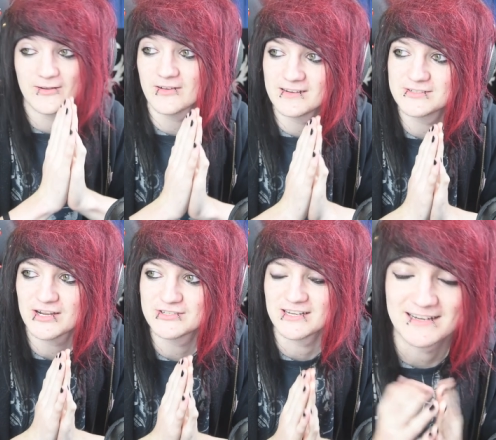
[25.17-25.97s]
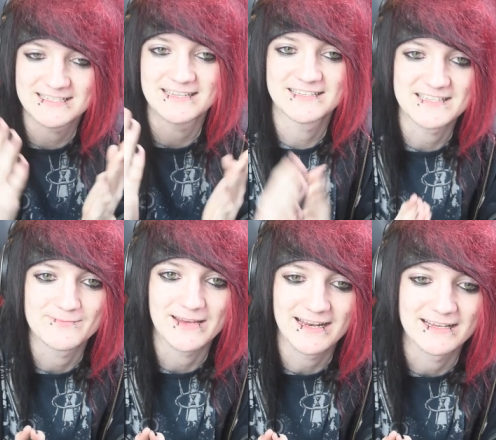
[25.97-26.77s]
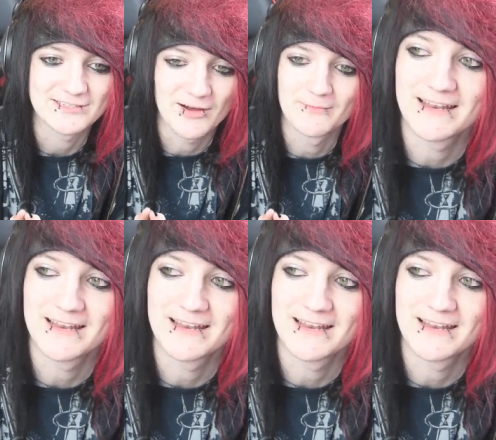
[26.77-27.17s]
You're gonna judge it. I said this at the beginning, Tom.